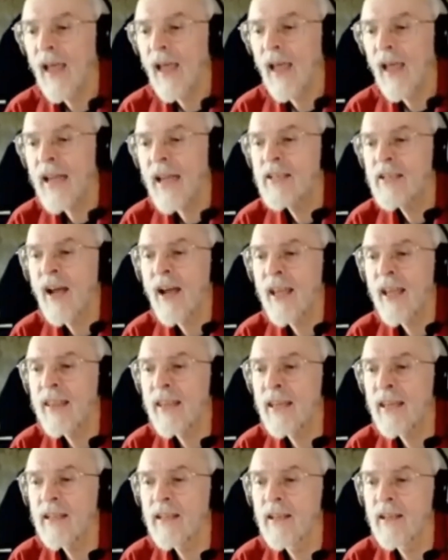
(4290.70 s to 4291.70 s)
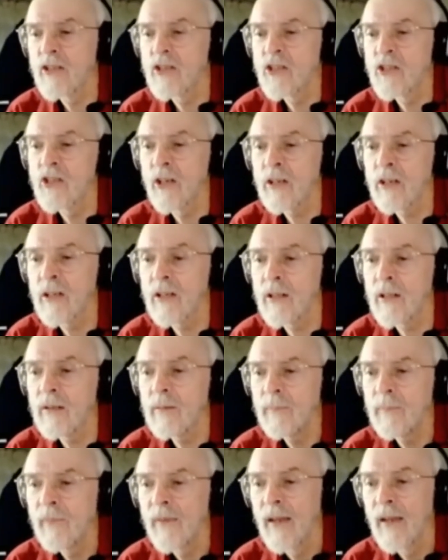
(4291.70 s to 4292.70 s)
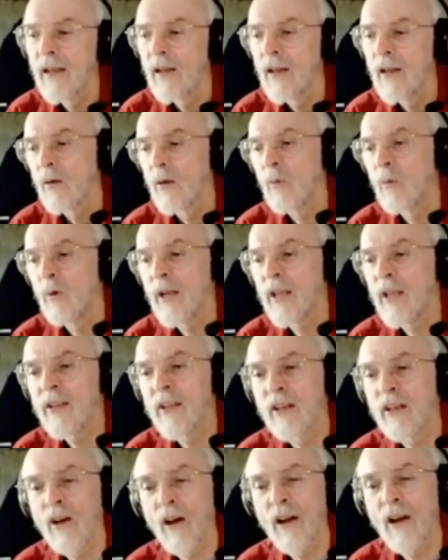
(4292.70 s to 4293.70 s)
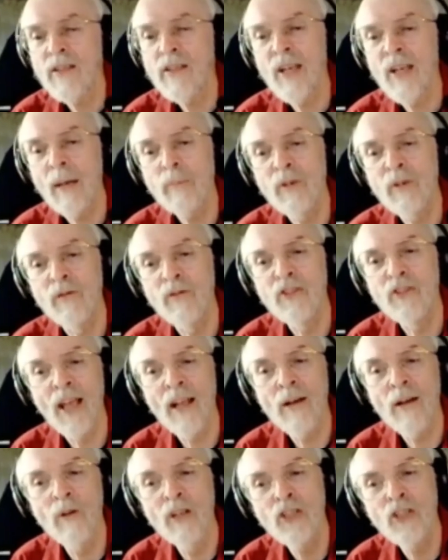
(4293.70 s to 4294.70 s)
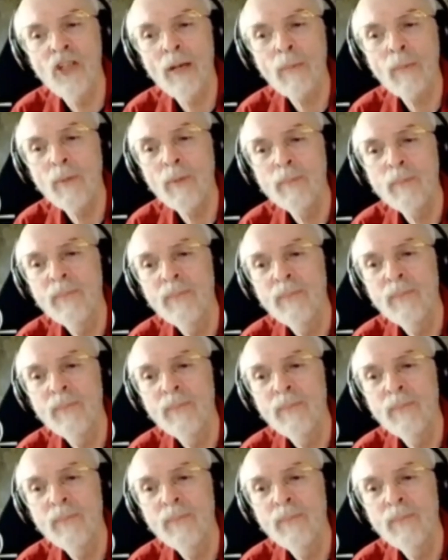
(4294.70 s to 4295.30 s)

I tied in the circle with the concept of generalship.